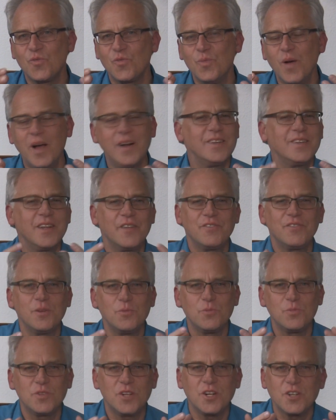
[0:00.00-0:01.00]
I just have
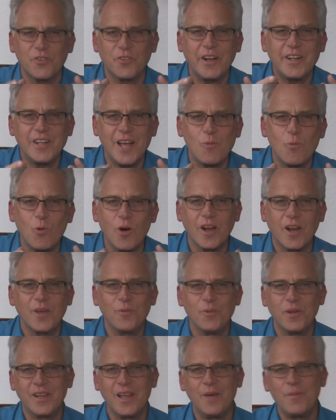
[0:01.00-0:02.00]
so, such a great time
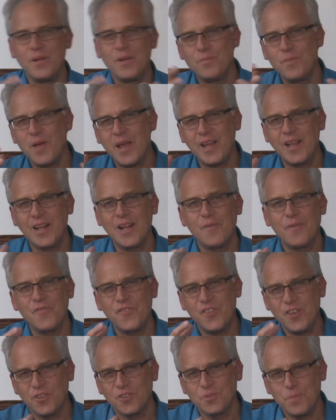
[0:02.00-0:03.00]
working with them and making them
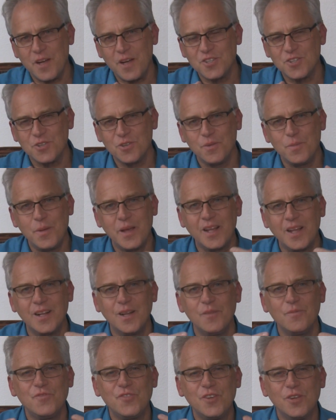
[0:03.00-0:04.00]
feel special and making
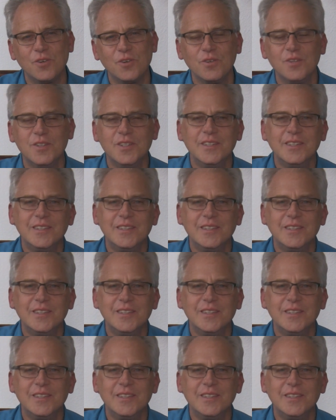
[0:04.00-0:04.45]
them feel